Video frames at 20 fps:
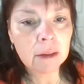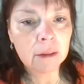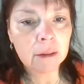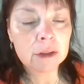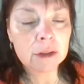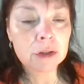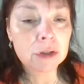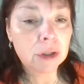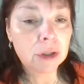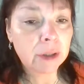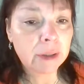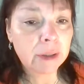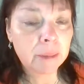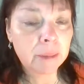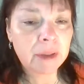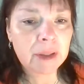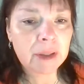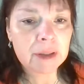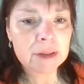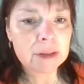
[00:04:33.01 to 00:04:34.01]
there and took
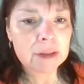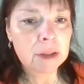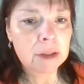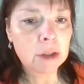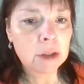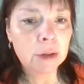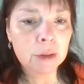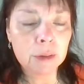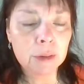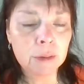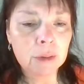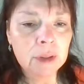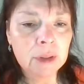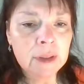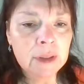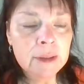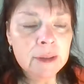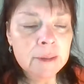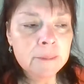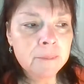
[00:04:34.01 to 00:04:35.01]
it because he knew,
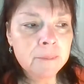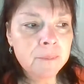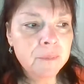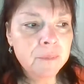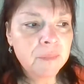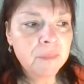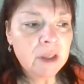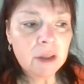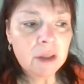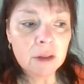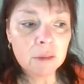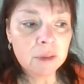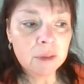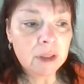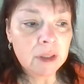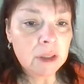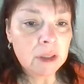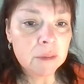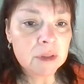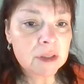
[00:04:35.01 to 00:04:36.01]

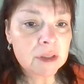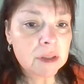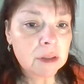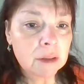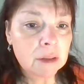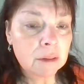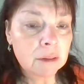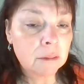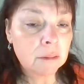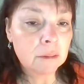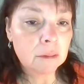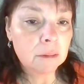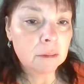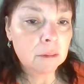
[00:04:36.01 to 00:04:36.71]
when he was in